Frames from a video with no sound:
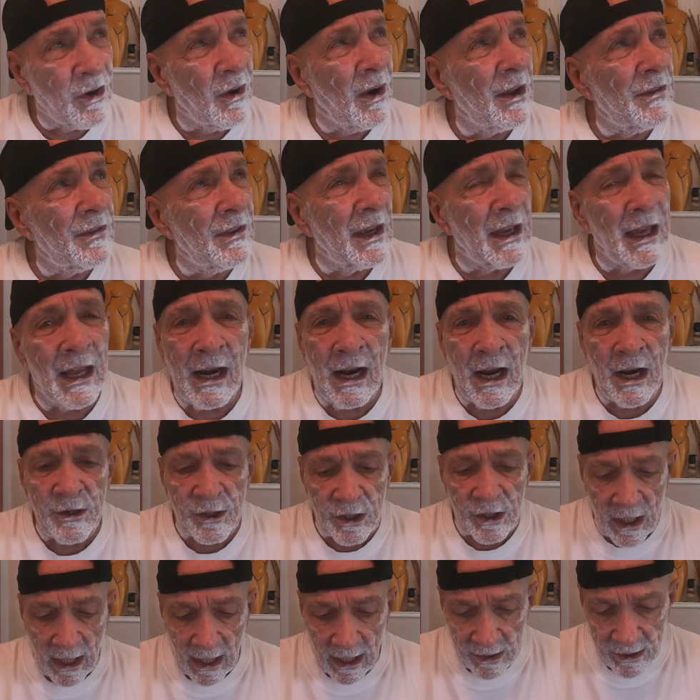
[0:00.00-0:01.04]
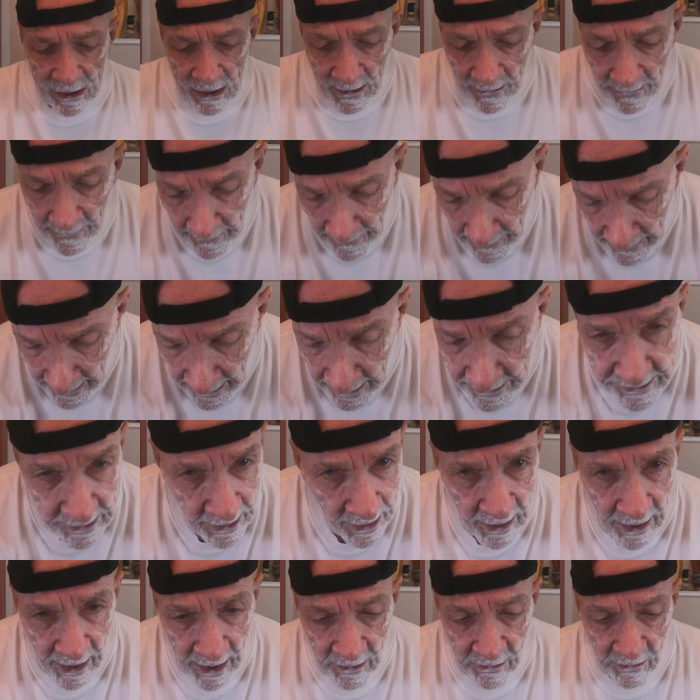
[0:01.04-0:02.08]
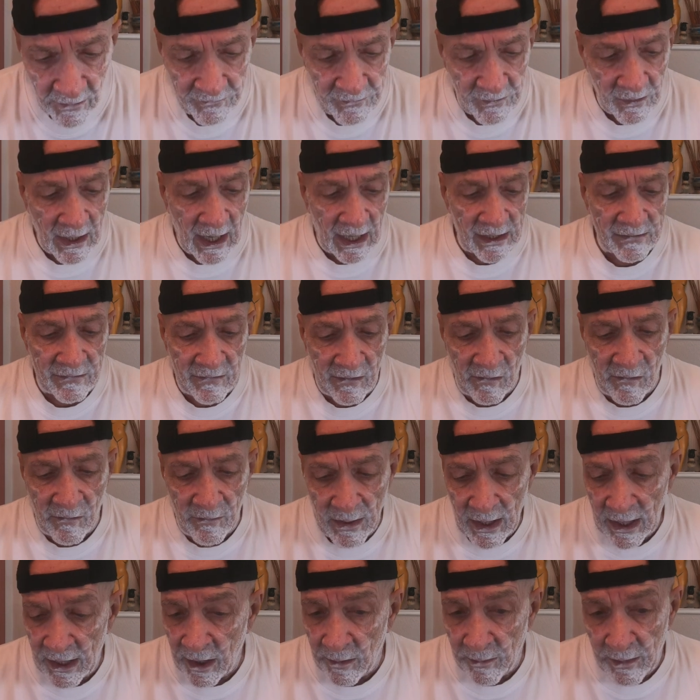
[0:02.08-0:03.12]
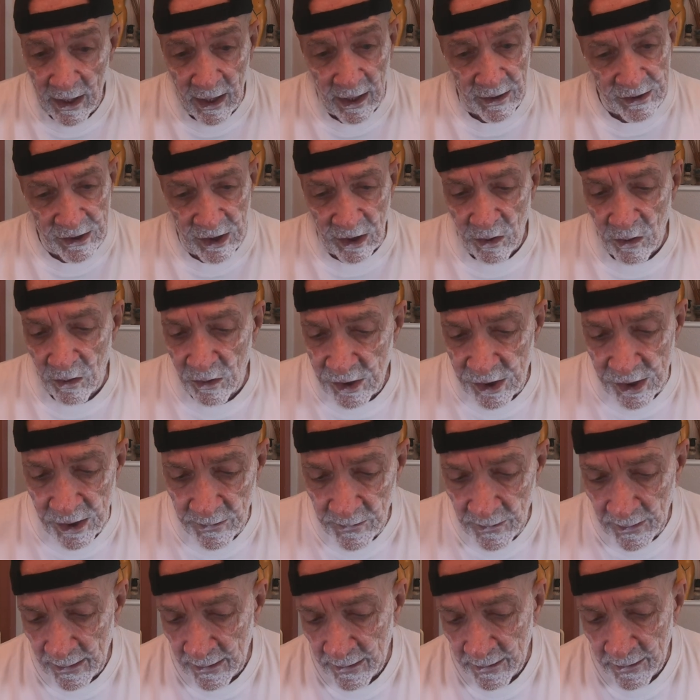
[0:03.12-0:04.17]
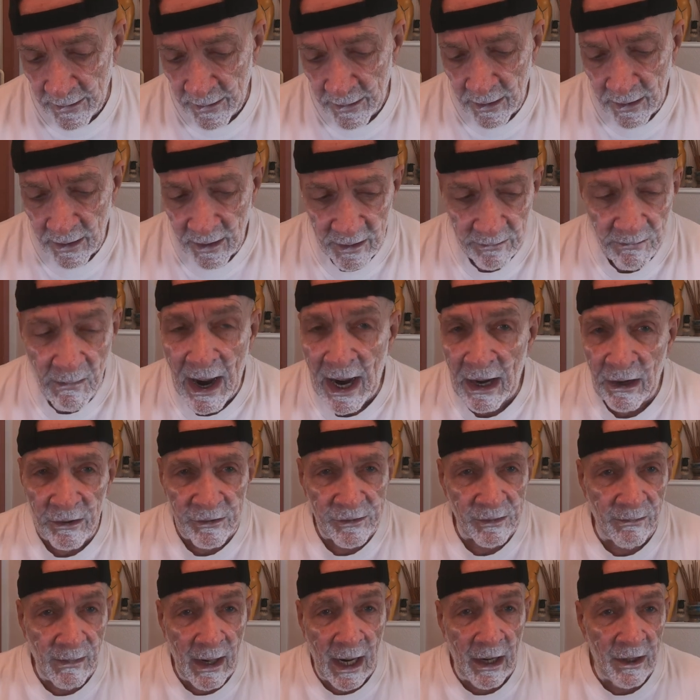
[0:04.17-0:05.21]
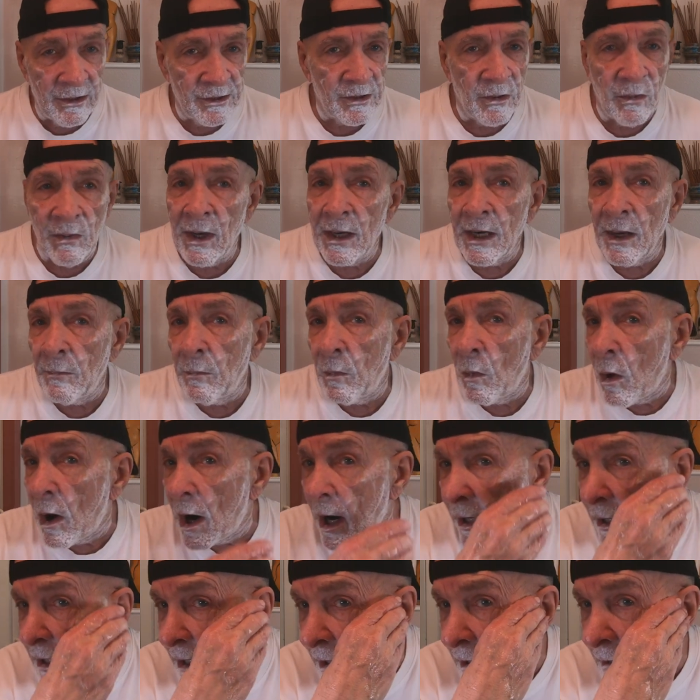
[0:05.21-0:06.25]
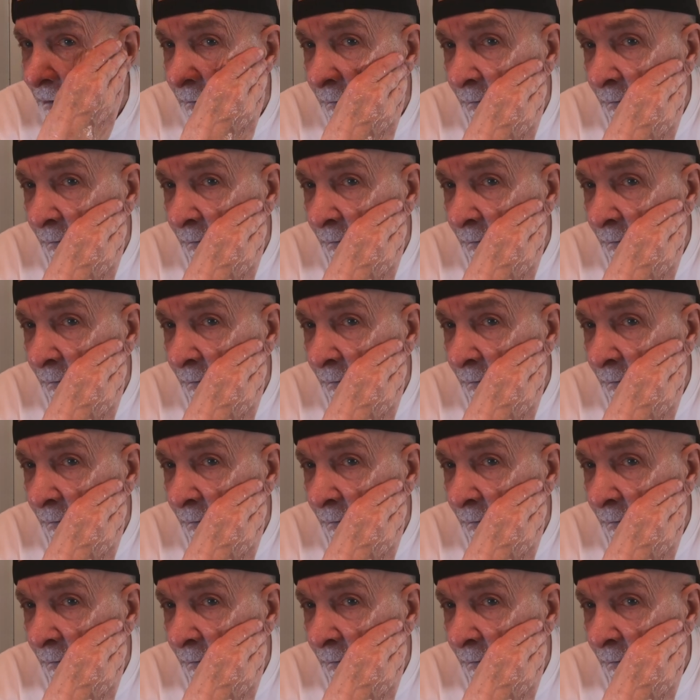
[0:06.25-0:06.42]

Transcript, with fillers: ago, I think, in Oshkosh, and it's a, I don't know if you guys have ever been there, but it's huge miles and miles you wind up walking.